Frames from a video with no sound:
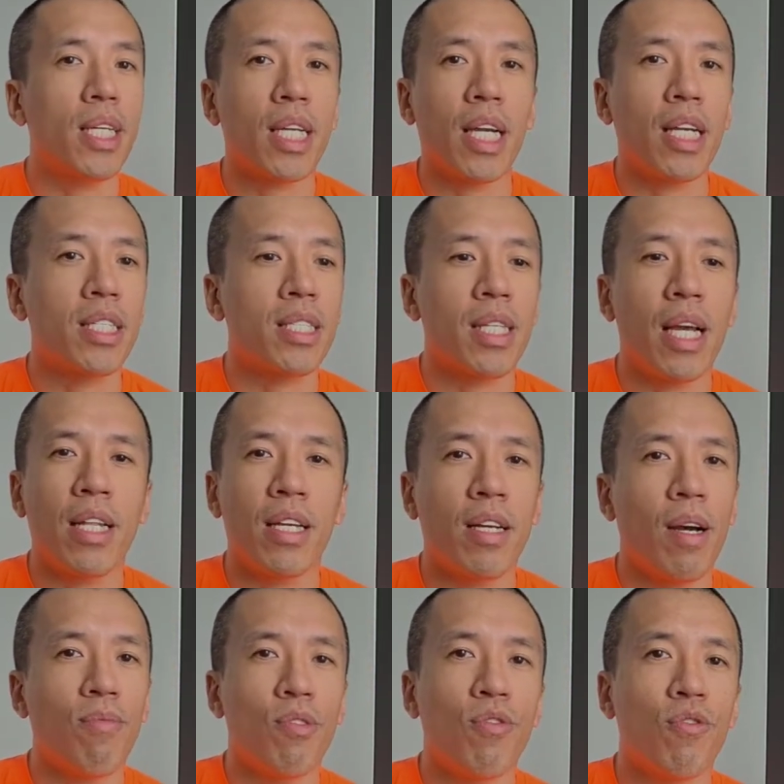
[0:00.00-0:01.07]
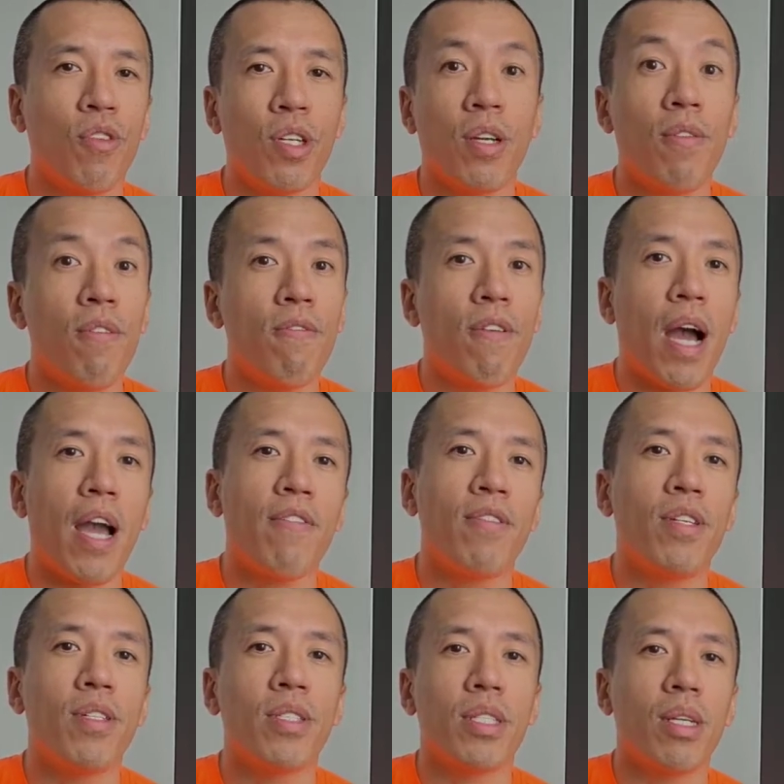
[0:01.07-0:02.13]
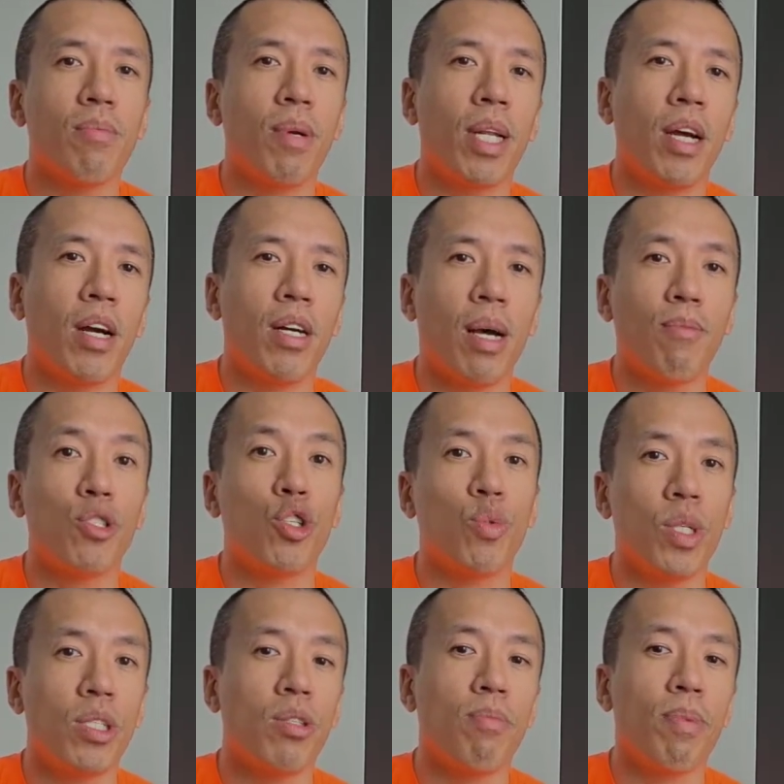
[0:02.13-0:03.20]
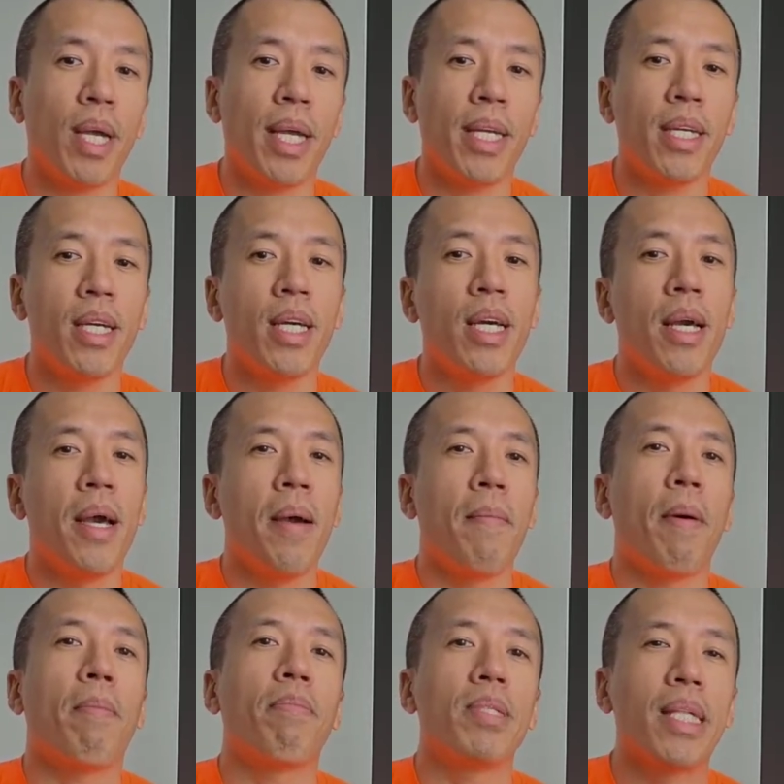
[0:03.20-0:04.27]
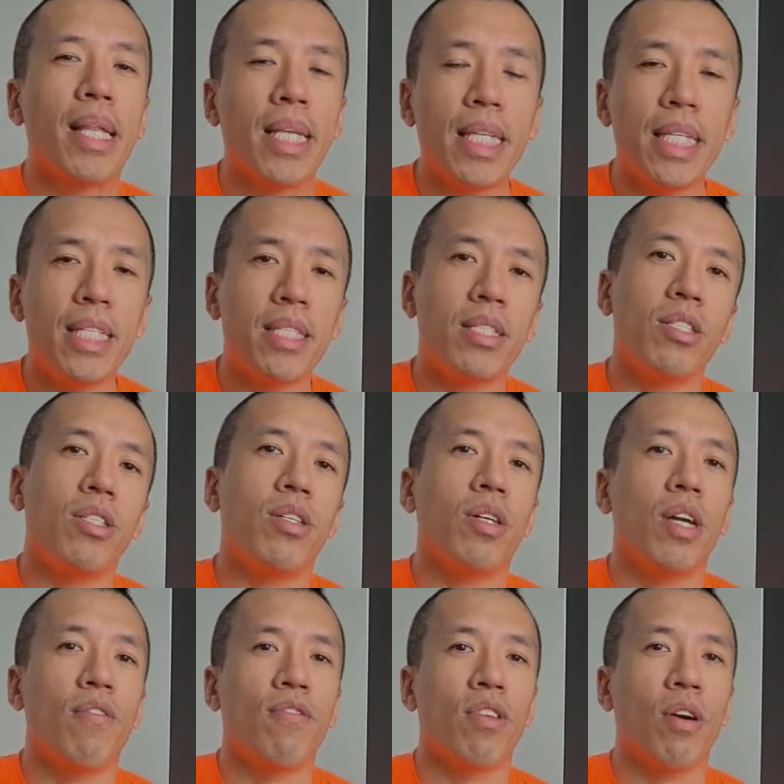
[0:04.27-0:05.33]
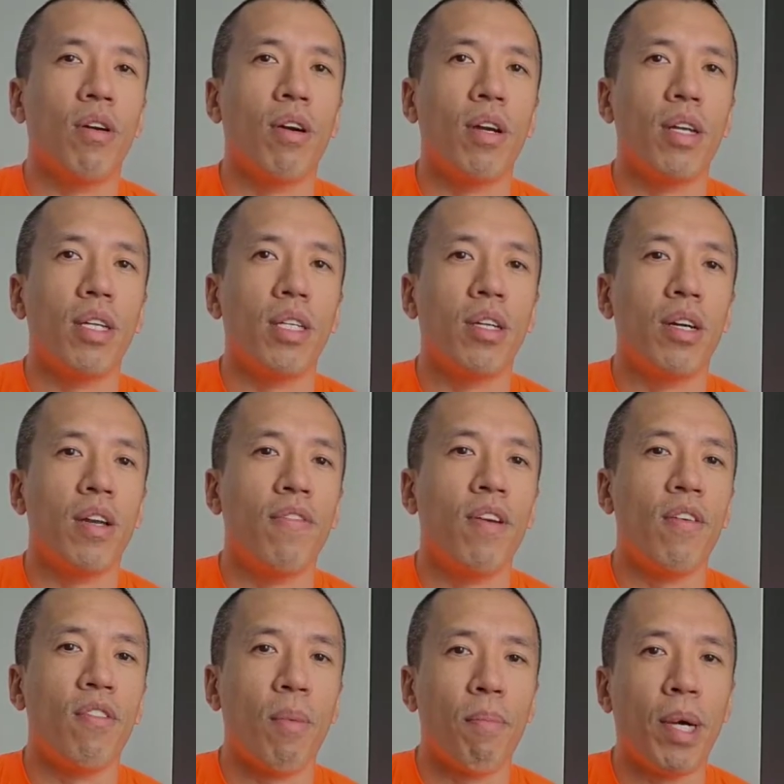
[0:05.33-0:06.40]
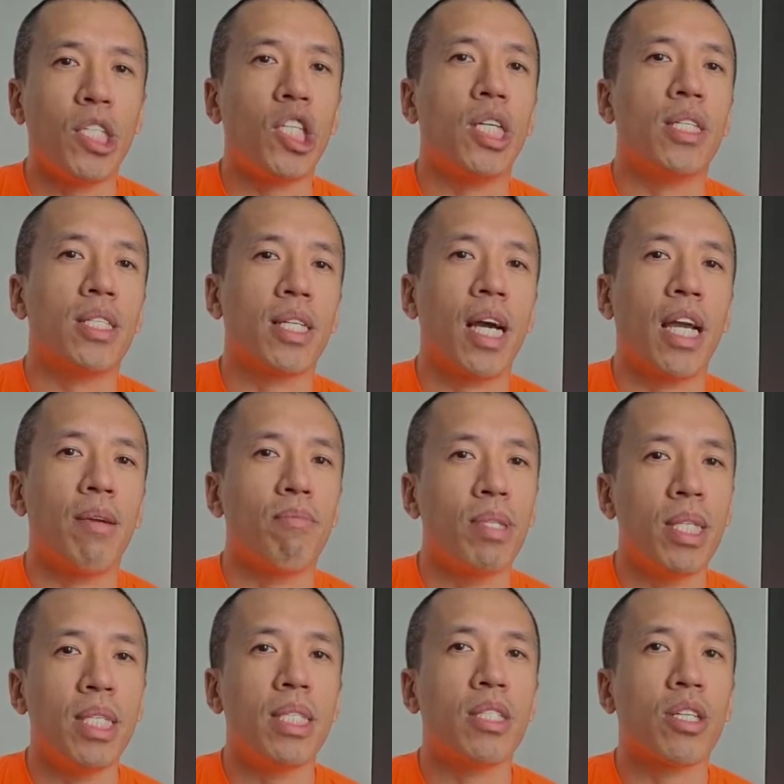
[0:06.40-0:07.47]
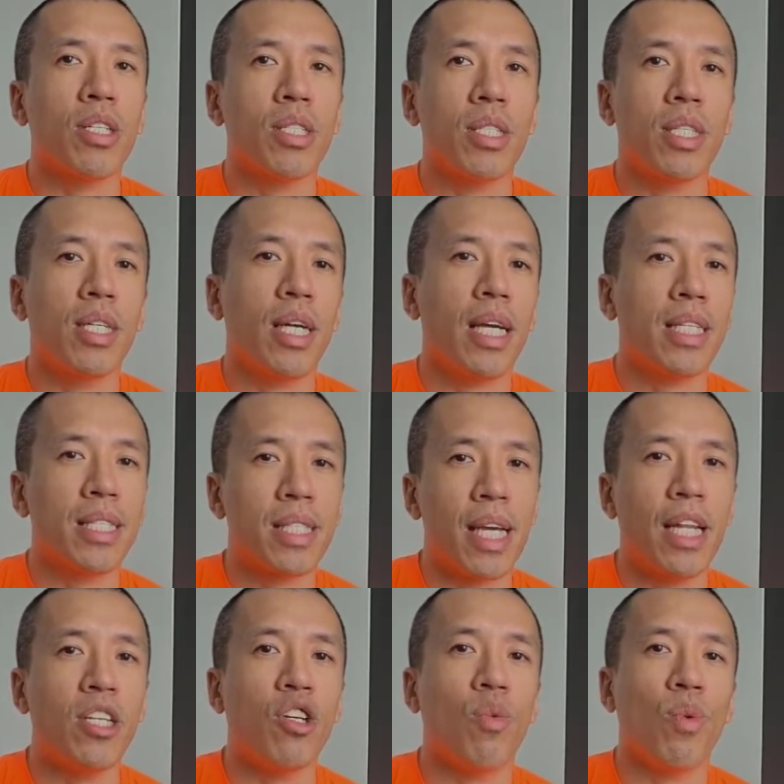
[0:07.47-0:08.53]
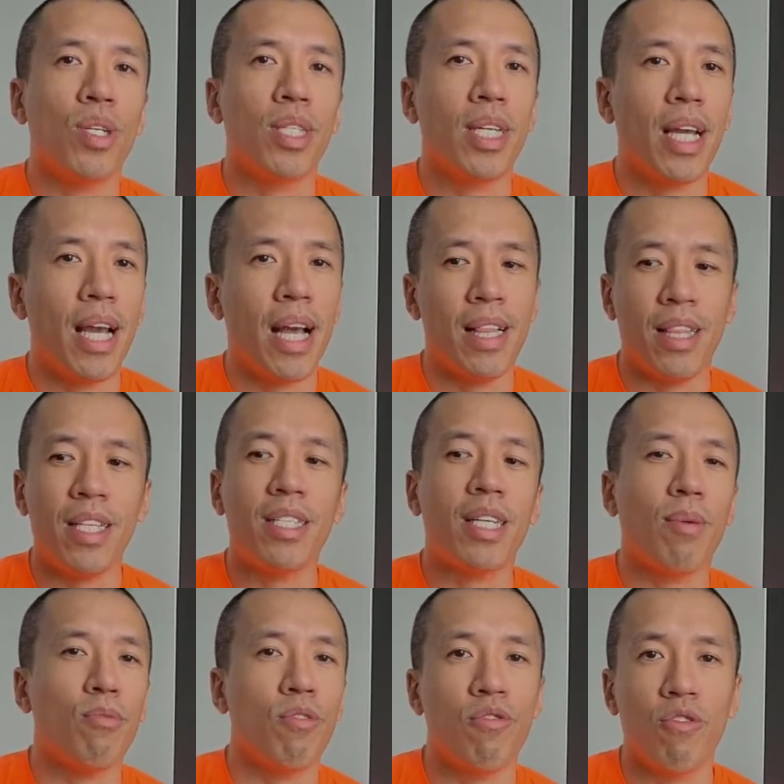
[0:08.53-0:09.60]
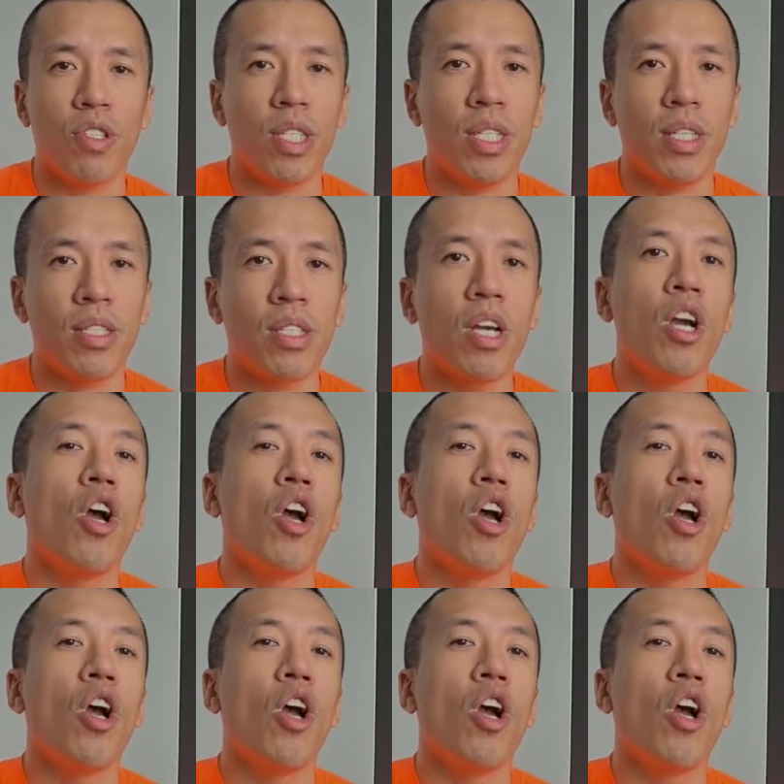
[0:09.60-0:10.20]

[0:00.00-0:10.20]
They can extend it up to 4 even 5 years, depending on how much you're willing to pay. But please, even if your budget is tight, please consider extending your warranty at least up to 3 years.